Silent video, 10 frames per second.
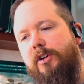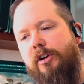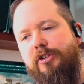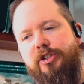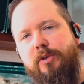
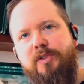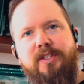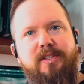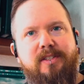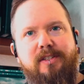car show
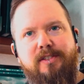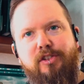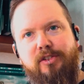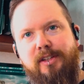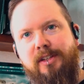season is
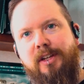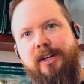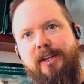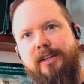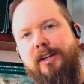looking
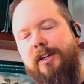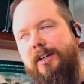like,